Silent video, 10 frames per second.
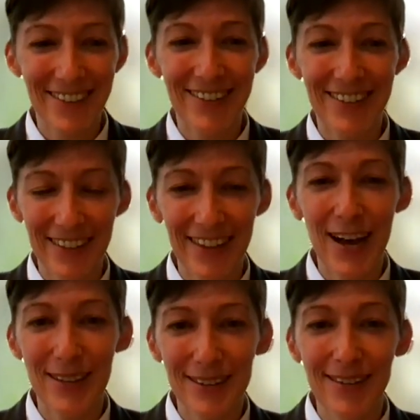so there's a
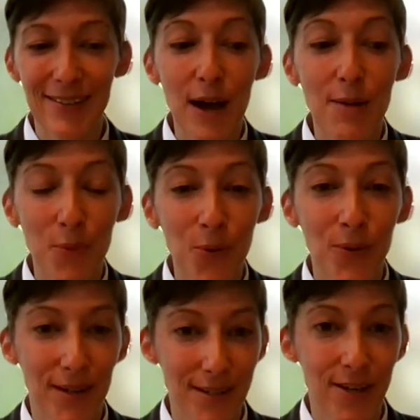lot there's a lot
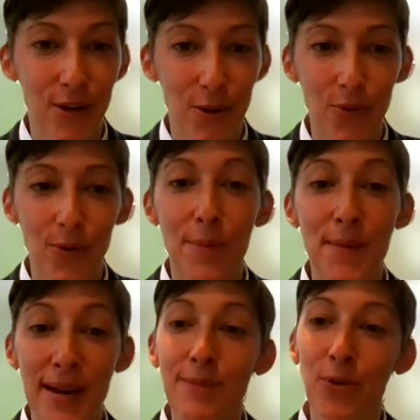more to know there are
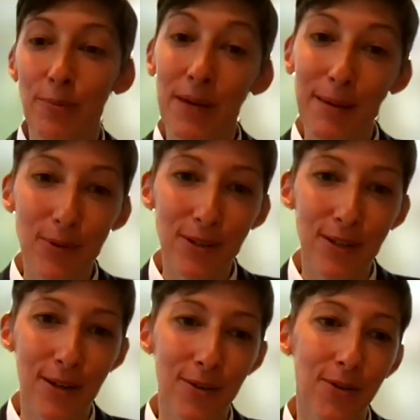many more people to
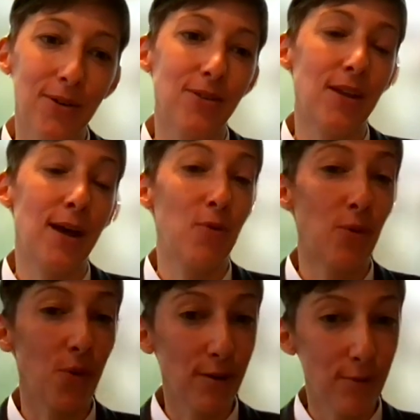know there is a lot more
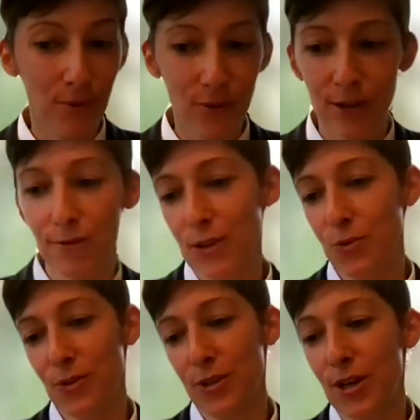work from those
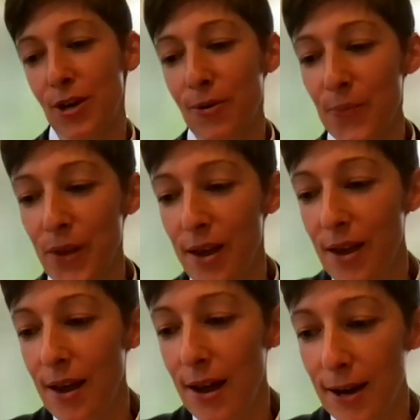individuals to know
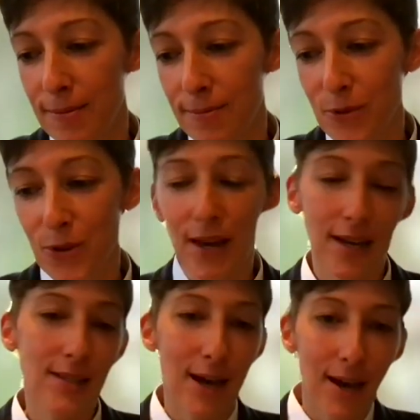um, so i
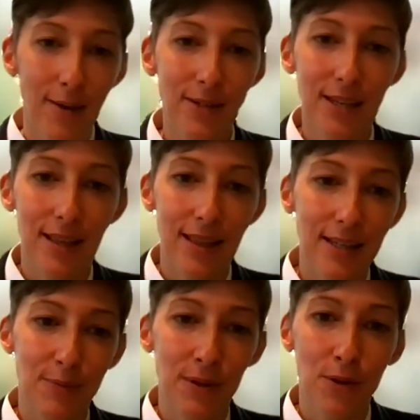guess that, i would say that
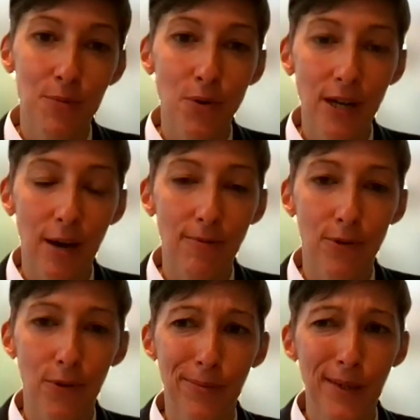that's been the most
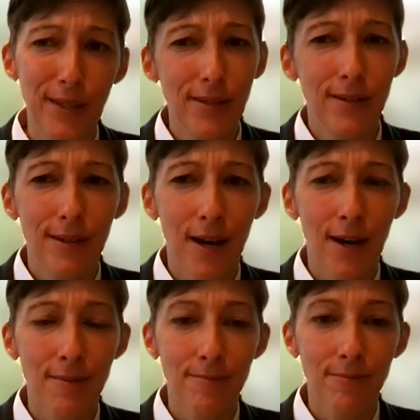helpful
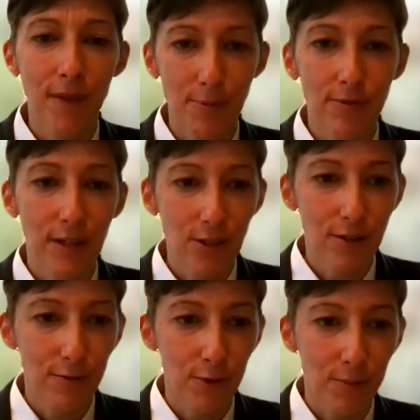um,
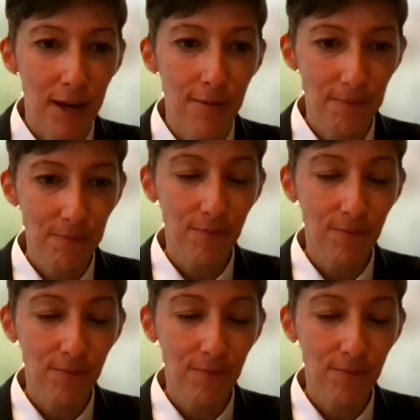observation for me